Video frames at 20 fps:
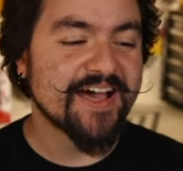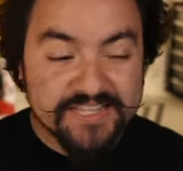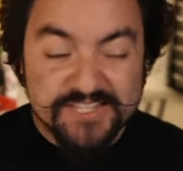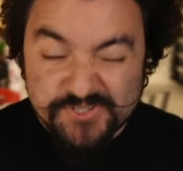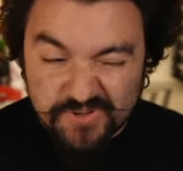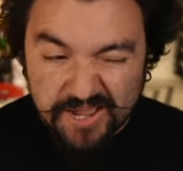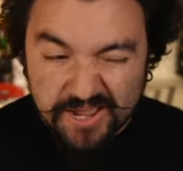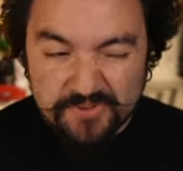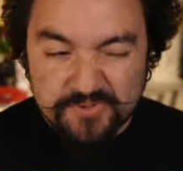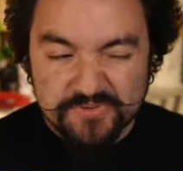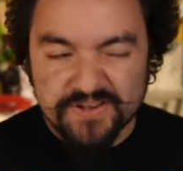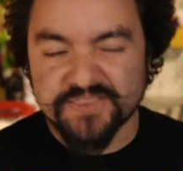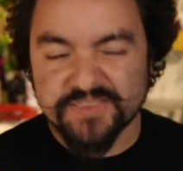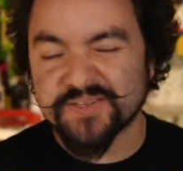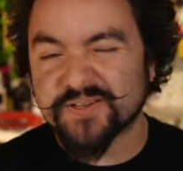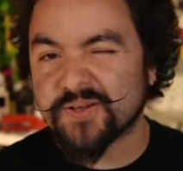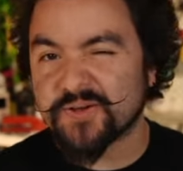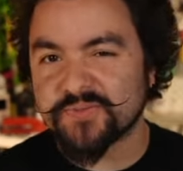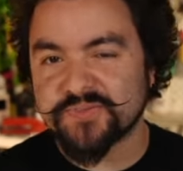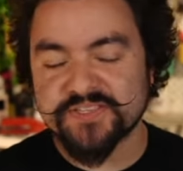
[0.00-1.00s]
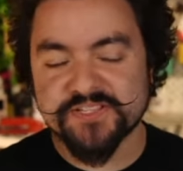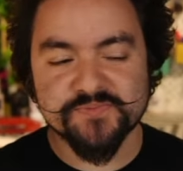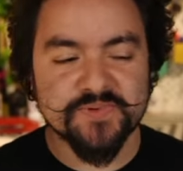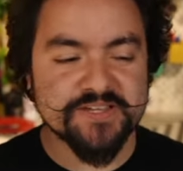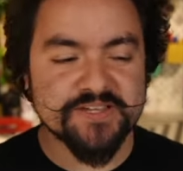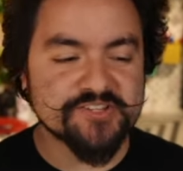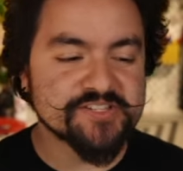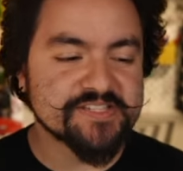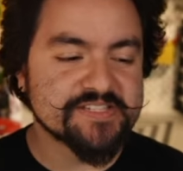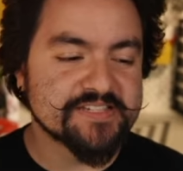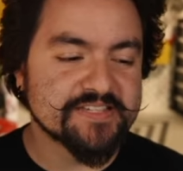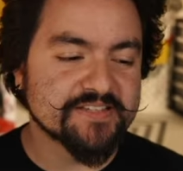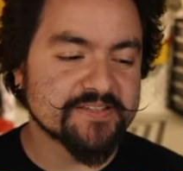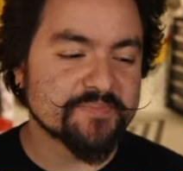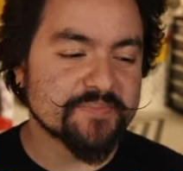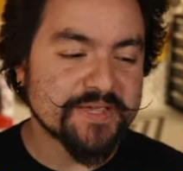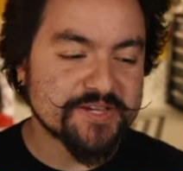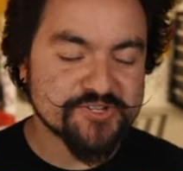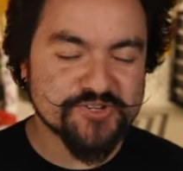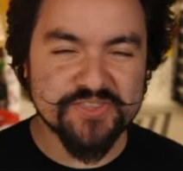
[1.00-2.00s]
So I would write the code this way just to
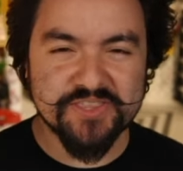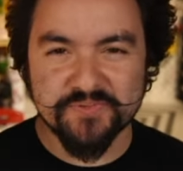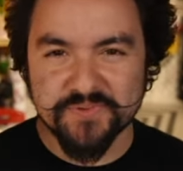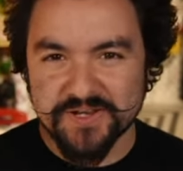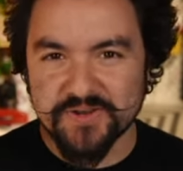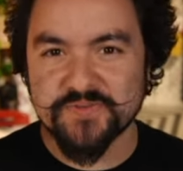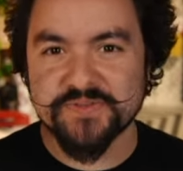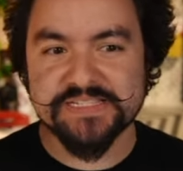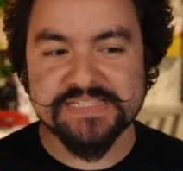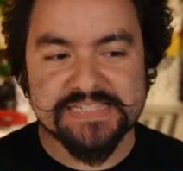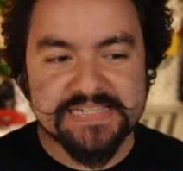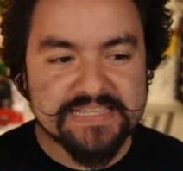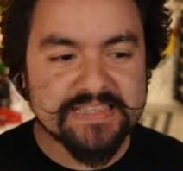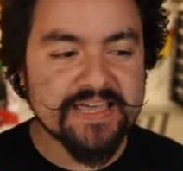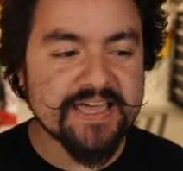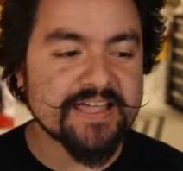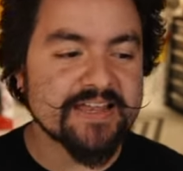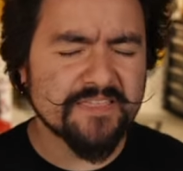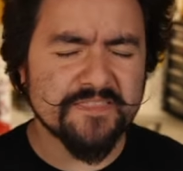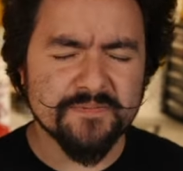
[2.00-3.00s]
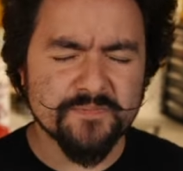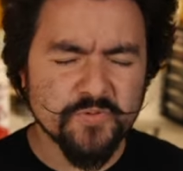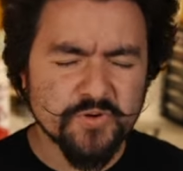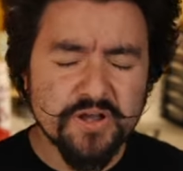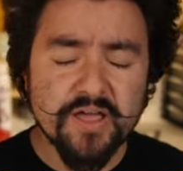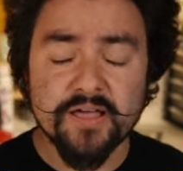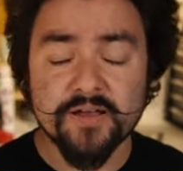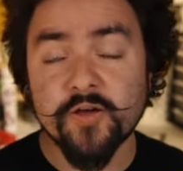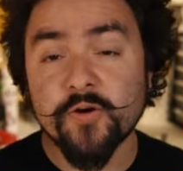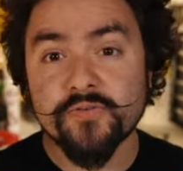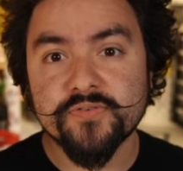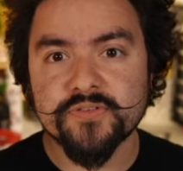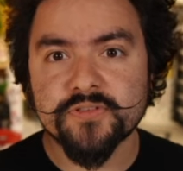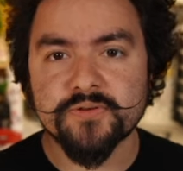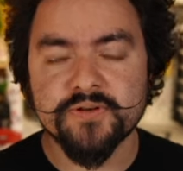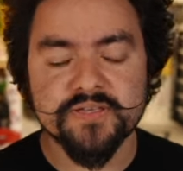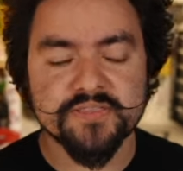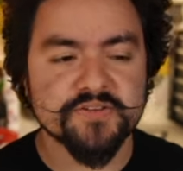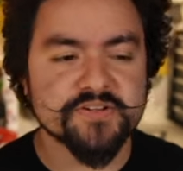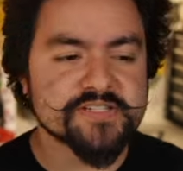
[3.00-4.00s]
make sure that we don't see that. And then we're not
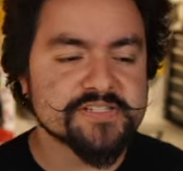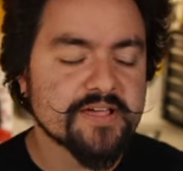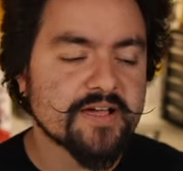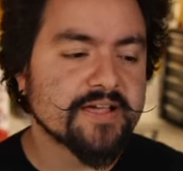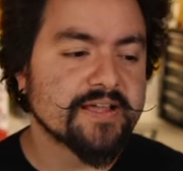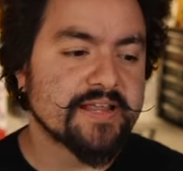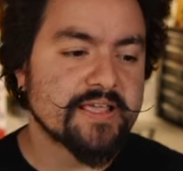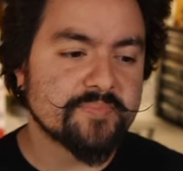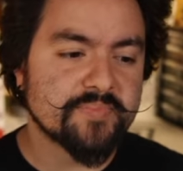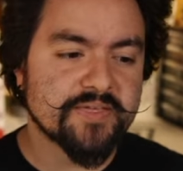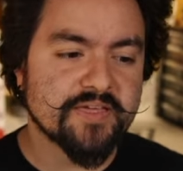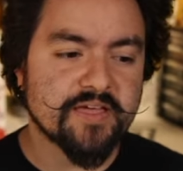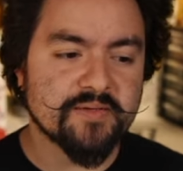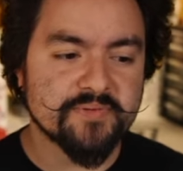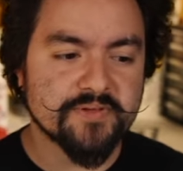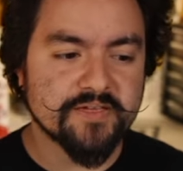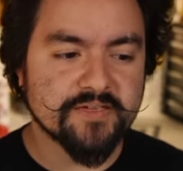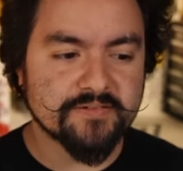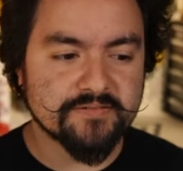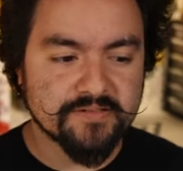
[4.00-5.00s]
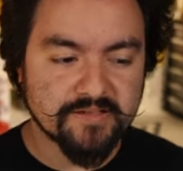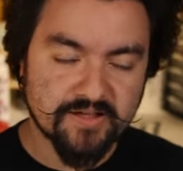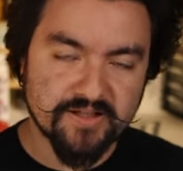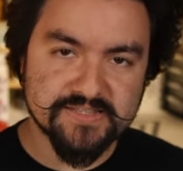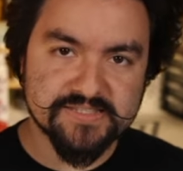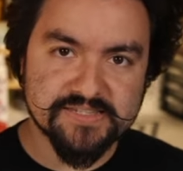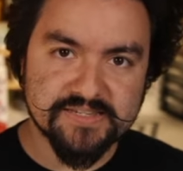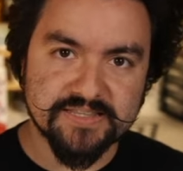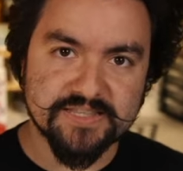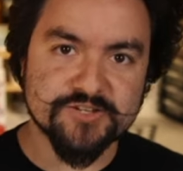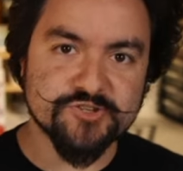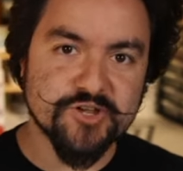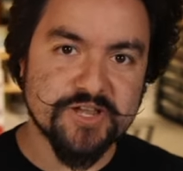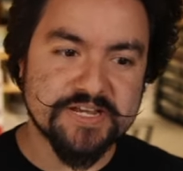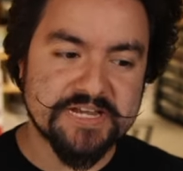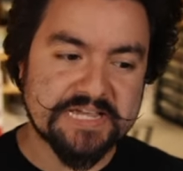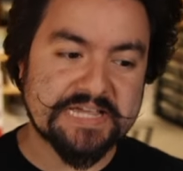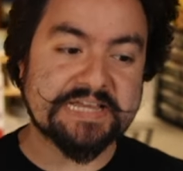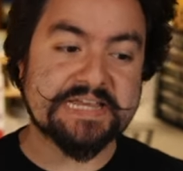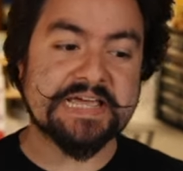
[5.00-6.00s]
overloading their socket API by constantly
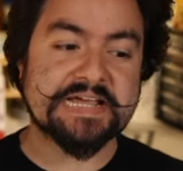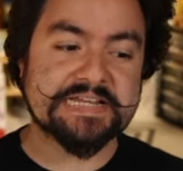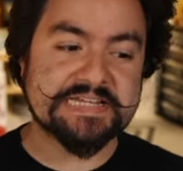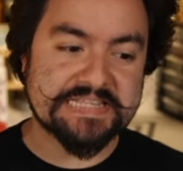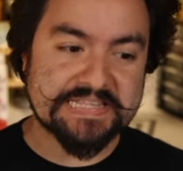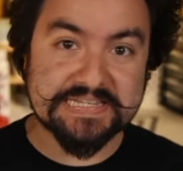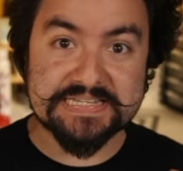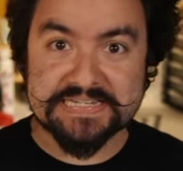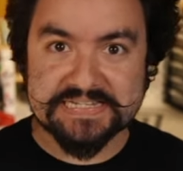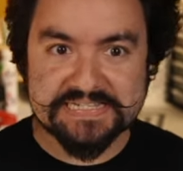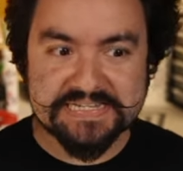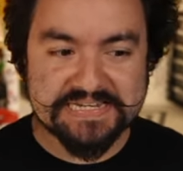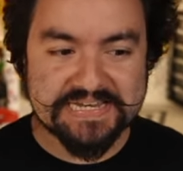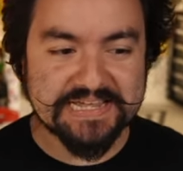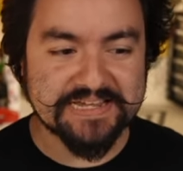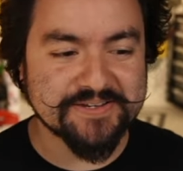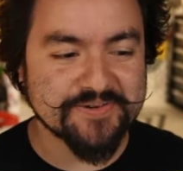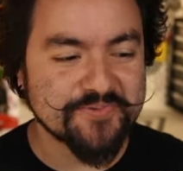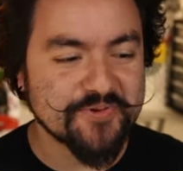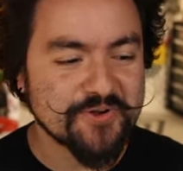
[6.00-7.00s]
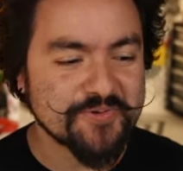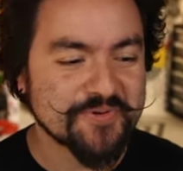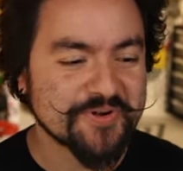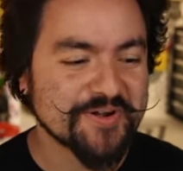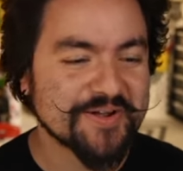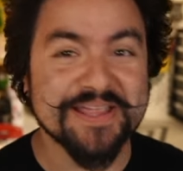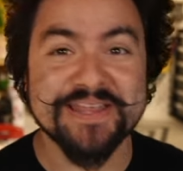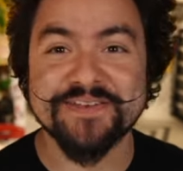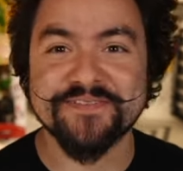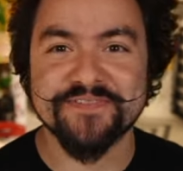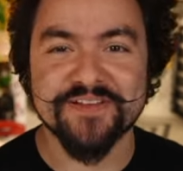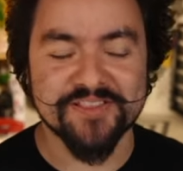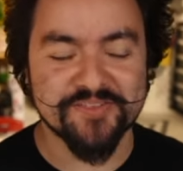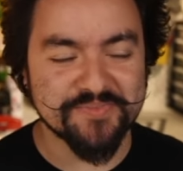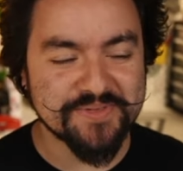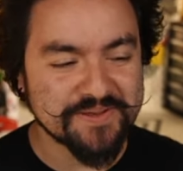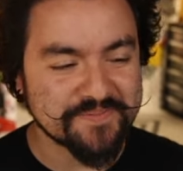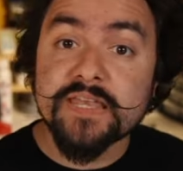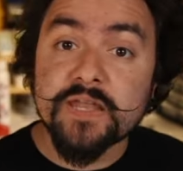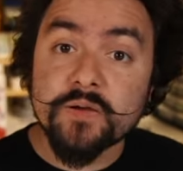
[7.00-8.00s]
trying to connect and then disconnect while we're in
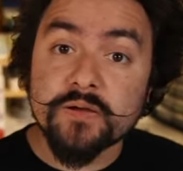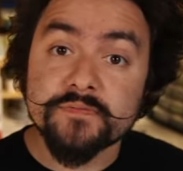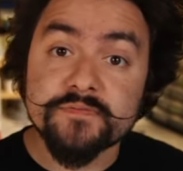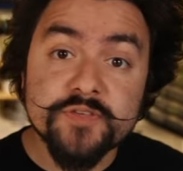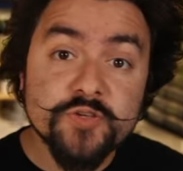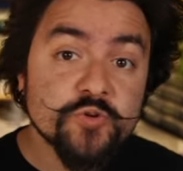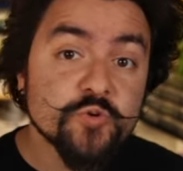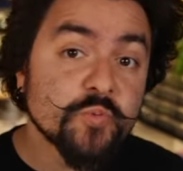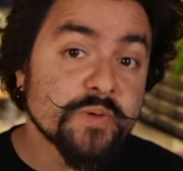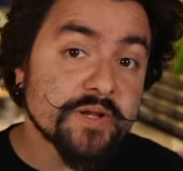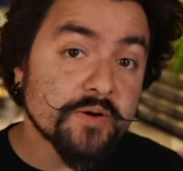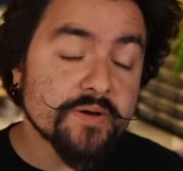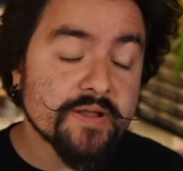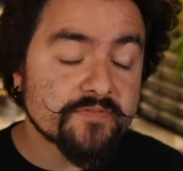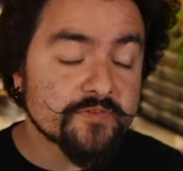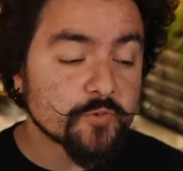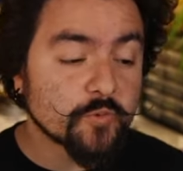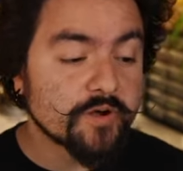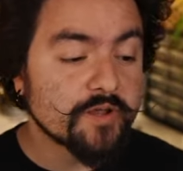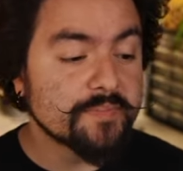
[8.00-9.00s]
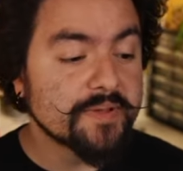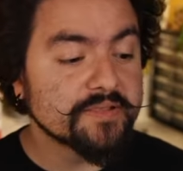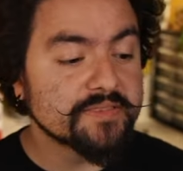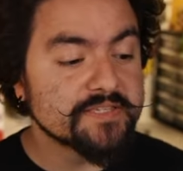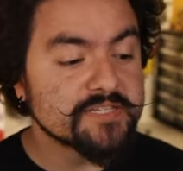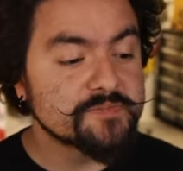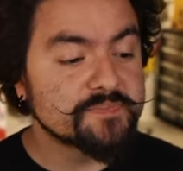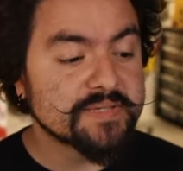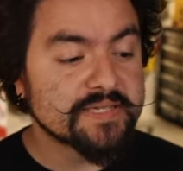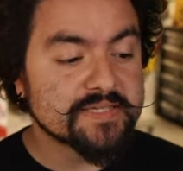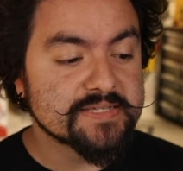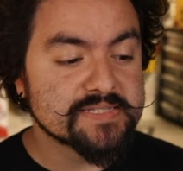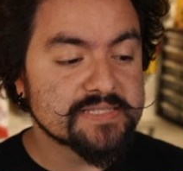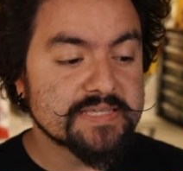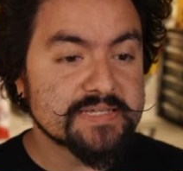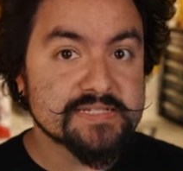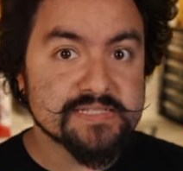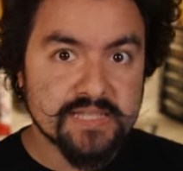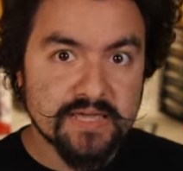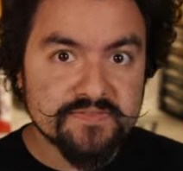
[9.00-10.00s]
development. Now in Vue, we don't have to worry about this because
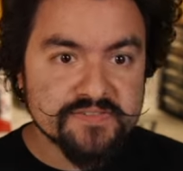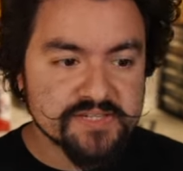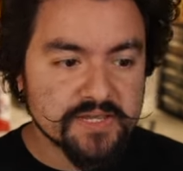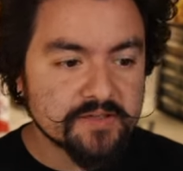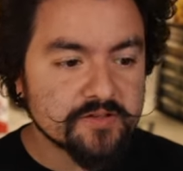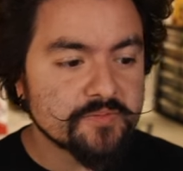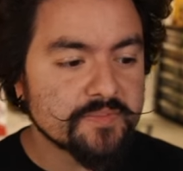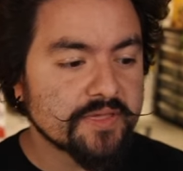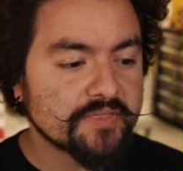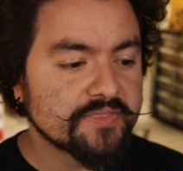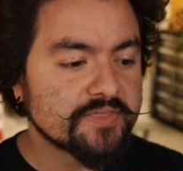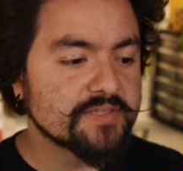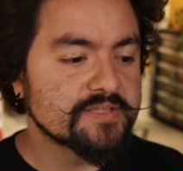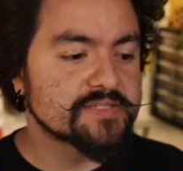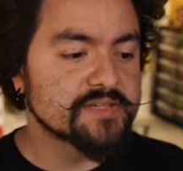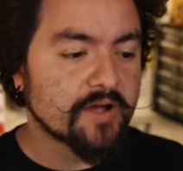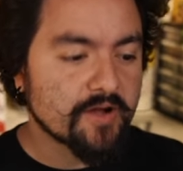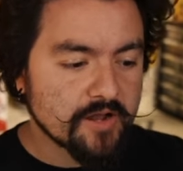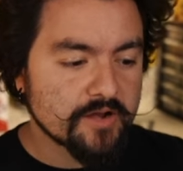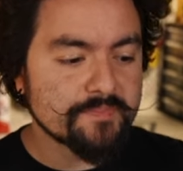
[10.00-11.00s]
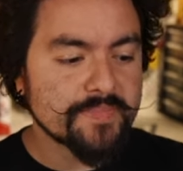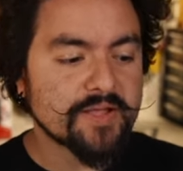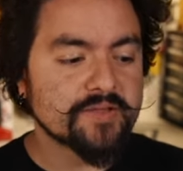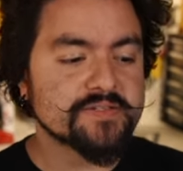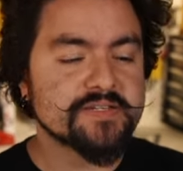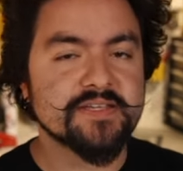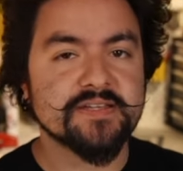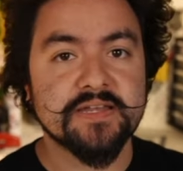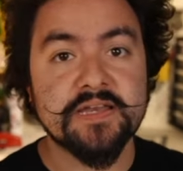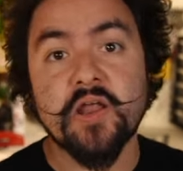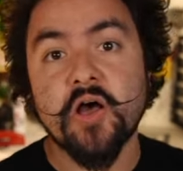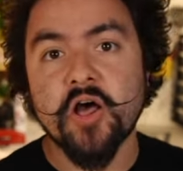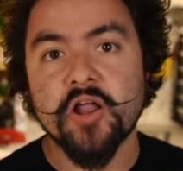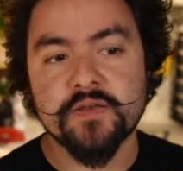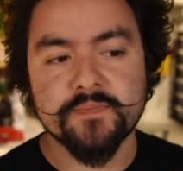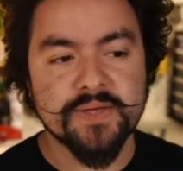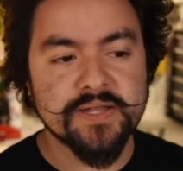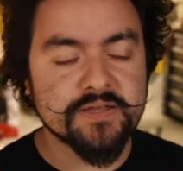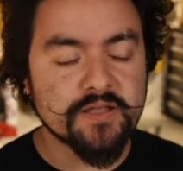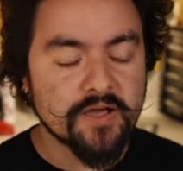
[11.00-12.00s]
these lifecycle methods on mounted and
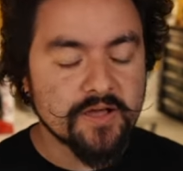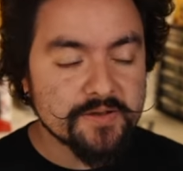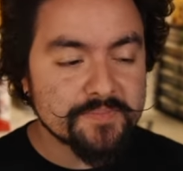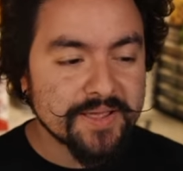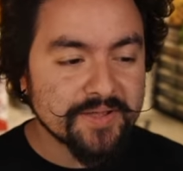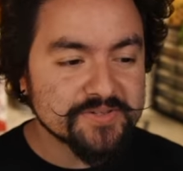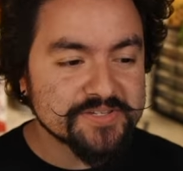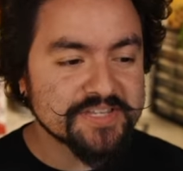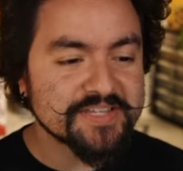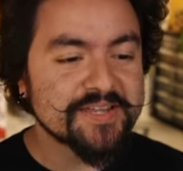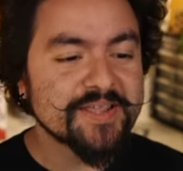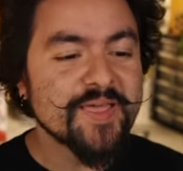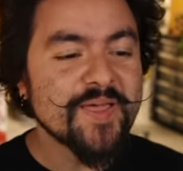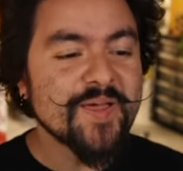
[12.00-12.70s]
on unmounted